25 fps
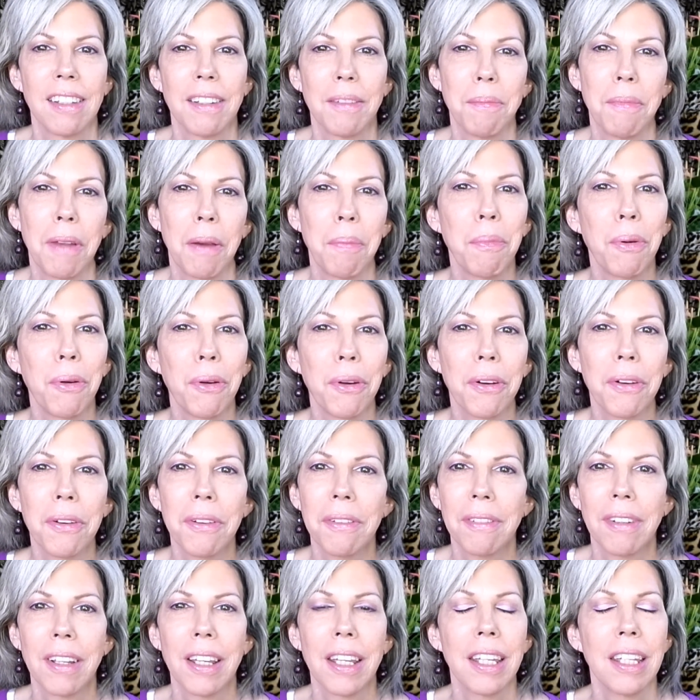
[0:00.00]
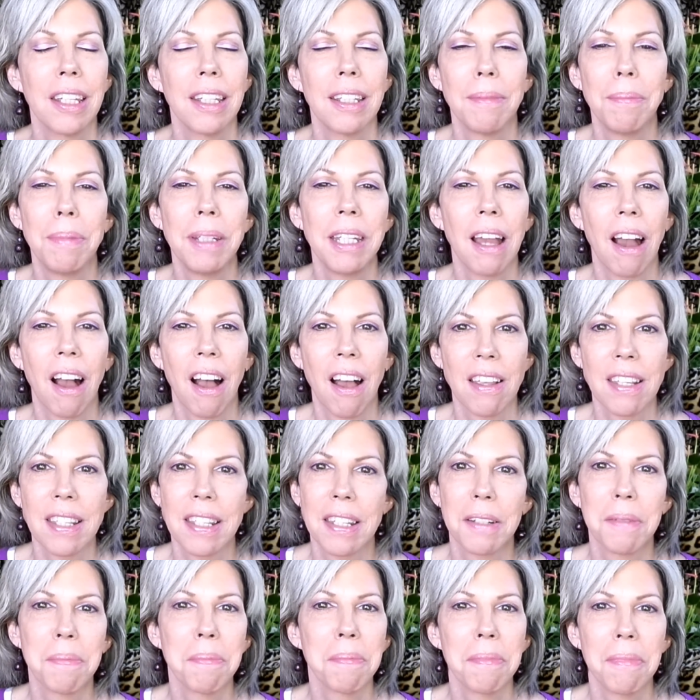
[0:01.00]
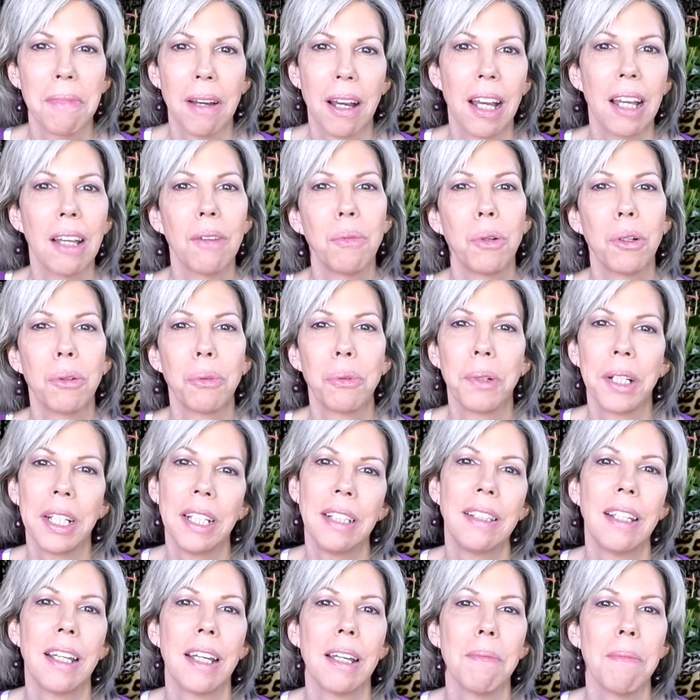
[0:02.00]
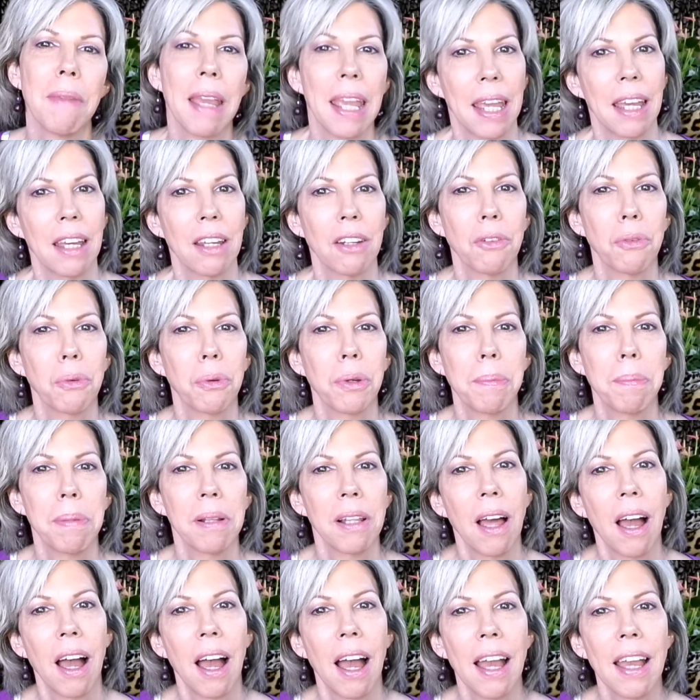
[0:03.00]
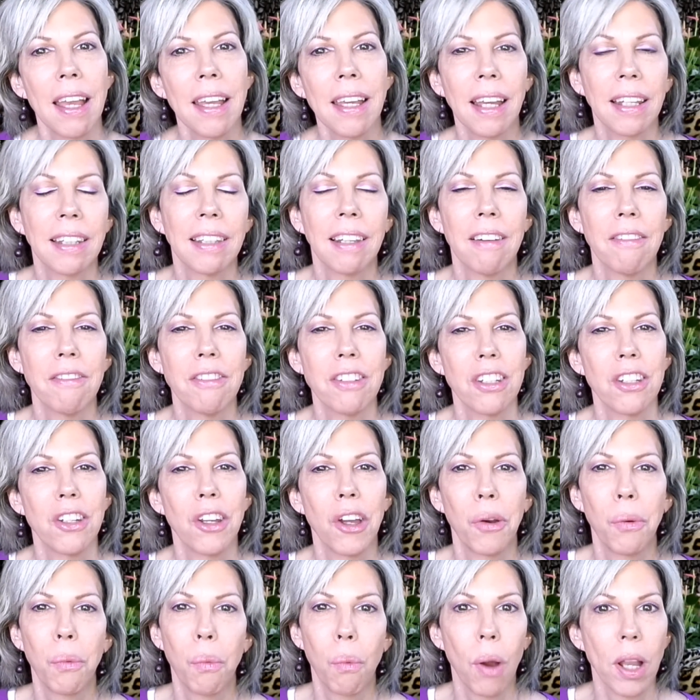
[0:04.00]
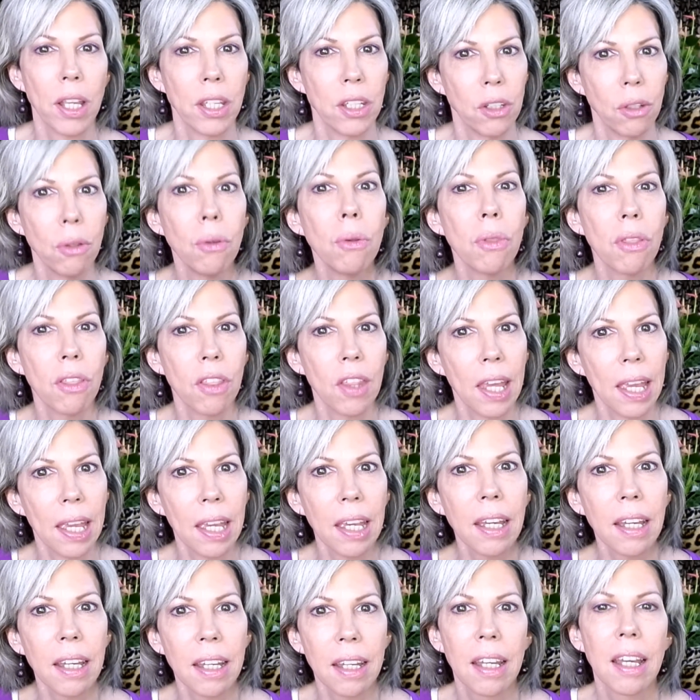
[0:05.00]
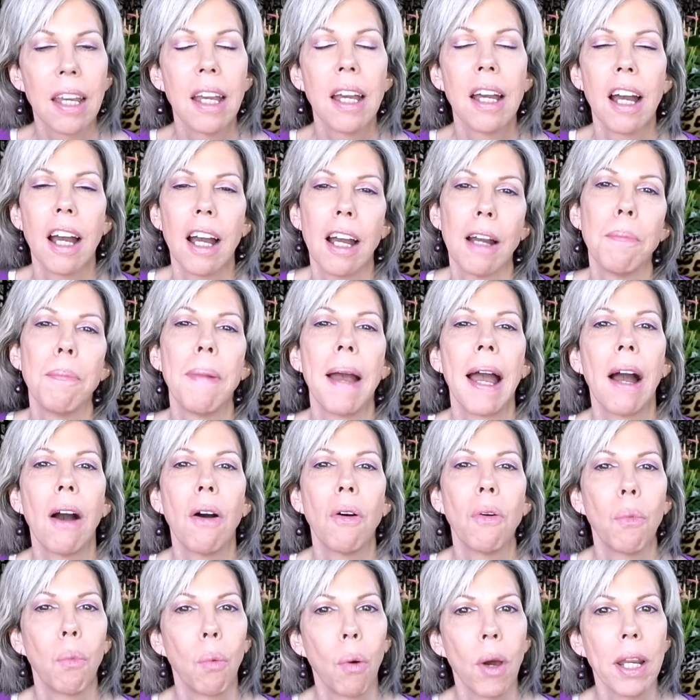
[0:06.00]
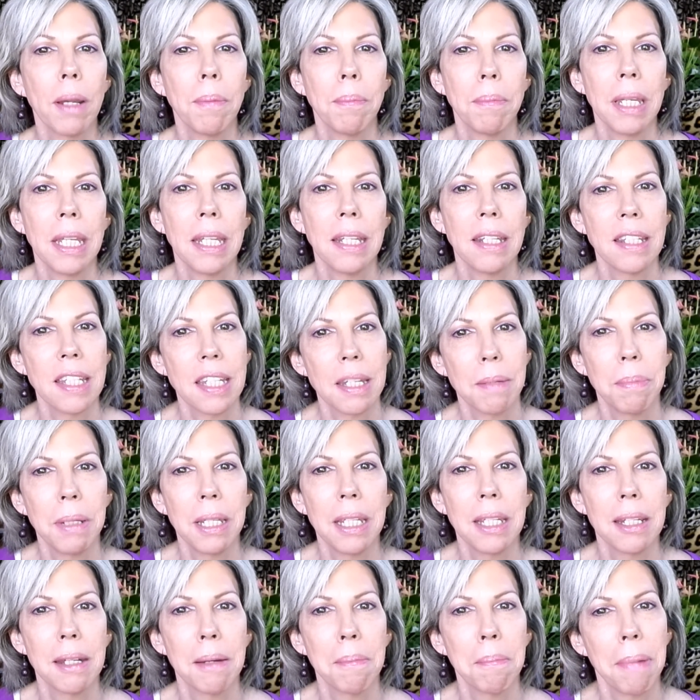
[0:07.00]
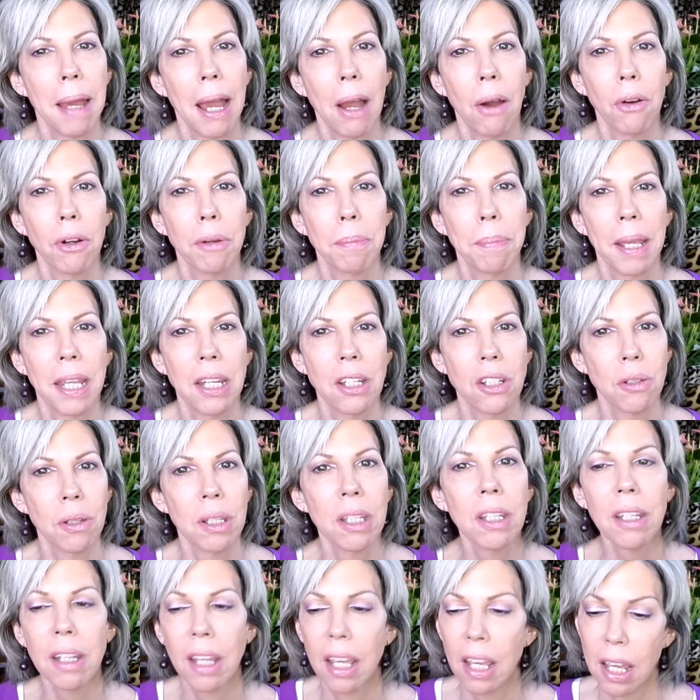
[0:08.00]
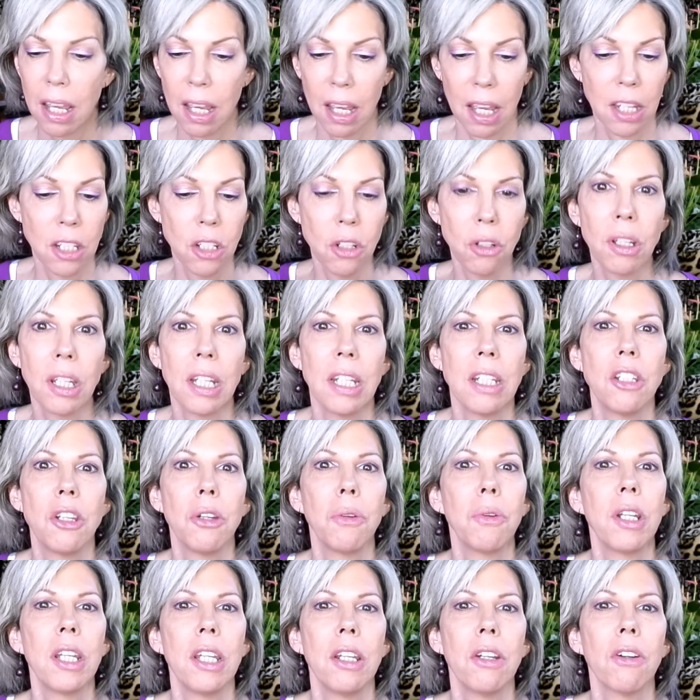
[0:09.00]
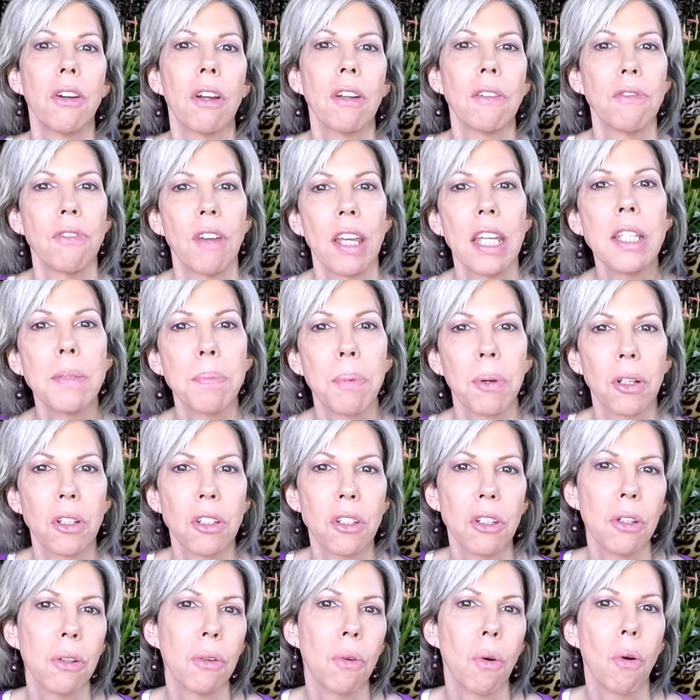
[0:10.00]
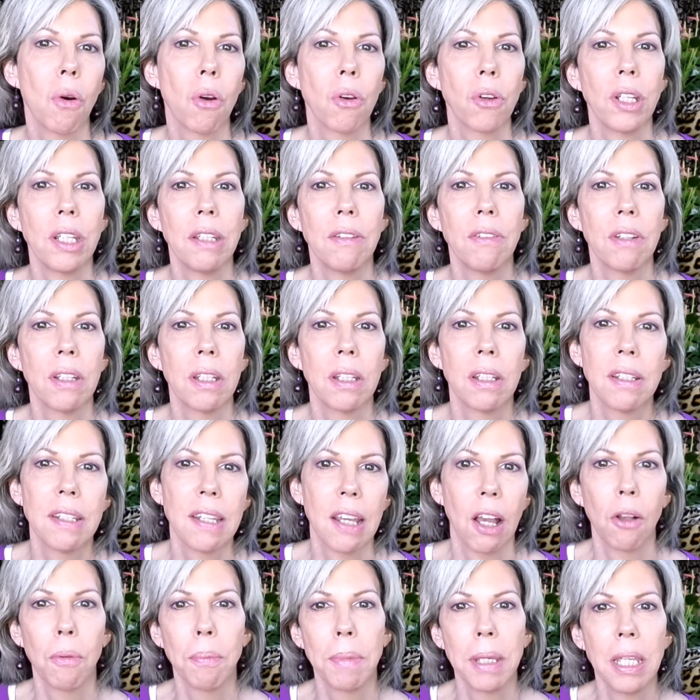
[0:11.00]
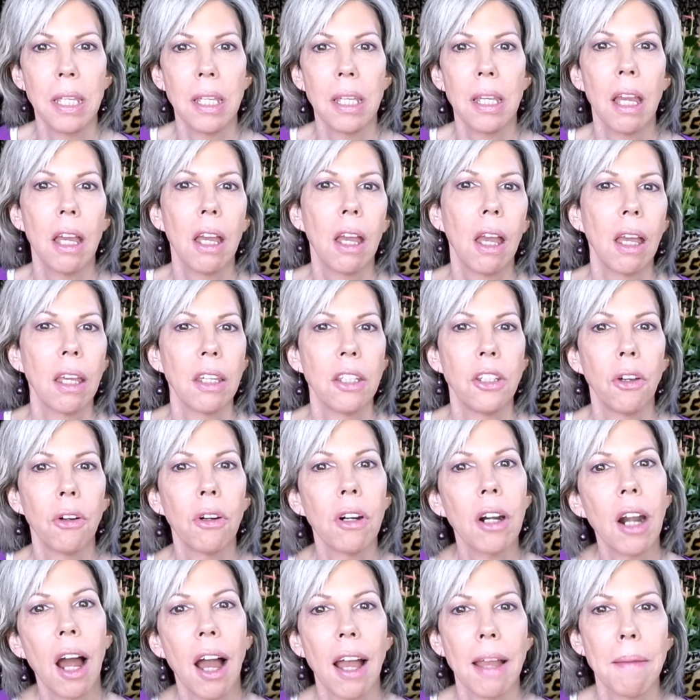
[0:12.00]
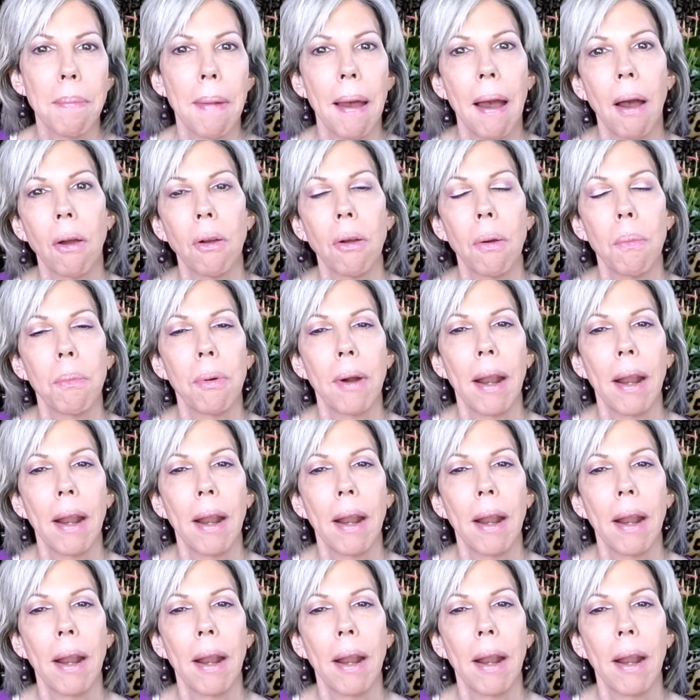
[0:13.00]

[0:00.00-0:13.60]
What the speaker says: member, it'd be awesome. I will read them and reply. I'd love to know what you think about what it means to be an empowered patient. And you can do it here on Facebook too, or even tell me your eyebrow